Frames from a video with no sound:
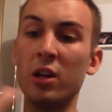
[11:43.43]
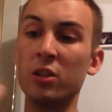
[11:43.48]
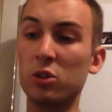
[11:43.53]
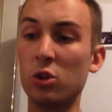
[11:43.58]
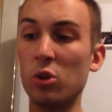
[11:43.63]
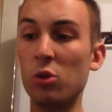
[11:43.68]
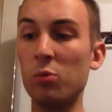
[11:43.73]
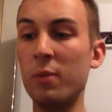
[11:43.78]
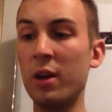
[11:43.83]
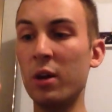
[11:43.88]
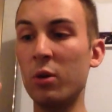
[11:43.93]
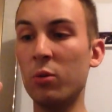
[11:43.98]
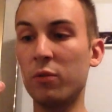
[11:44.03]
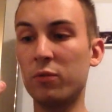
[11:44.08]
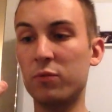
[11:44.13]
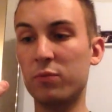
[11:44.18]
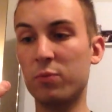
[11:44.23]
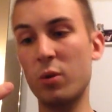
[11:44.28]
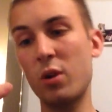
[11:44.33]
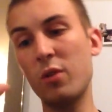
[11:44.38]
2
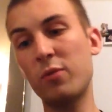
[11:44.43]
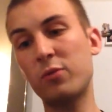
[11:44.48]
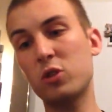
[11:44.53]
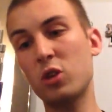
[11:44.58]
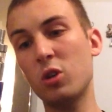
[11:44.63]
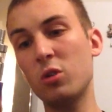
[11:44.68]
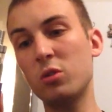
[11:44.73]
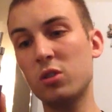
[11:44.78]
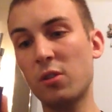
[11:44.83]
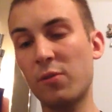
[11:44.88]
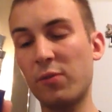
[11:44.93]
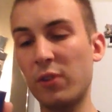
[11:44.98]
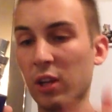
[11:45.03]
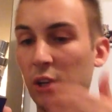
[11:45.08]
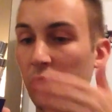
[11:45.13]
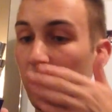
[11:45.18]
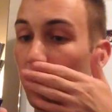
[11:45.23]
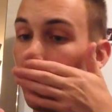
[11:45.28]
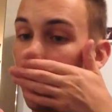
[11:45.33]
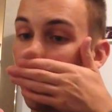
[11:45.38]
mil of juice, I
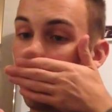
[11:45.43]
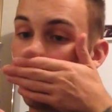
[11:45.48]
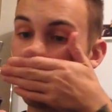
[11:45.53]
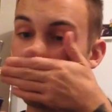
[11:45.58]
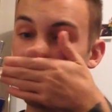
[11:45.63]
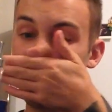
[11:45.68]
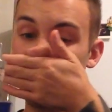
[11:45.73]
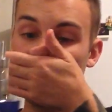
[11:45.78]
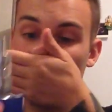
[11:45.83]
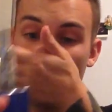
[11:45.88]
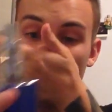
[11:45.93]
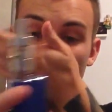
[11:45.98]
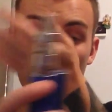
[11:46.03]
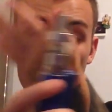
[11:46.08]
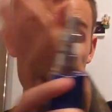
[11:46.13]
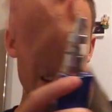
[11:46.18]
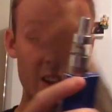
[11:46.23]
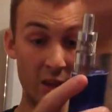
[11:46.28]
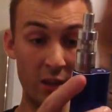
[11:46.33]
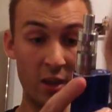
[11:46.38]
think could have held a bit more,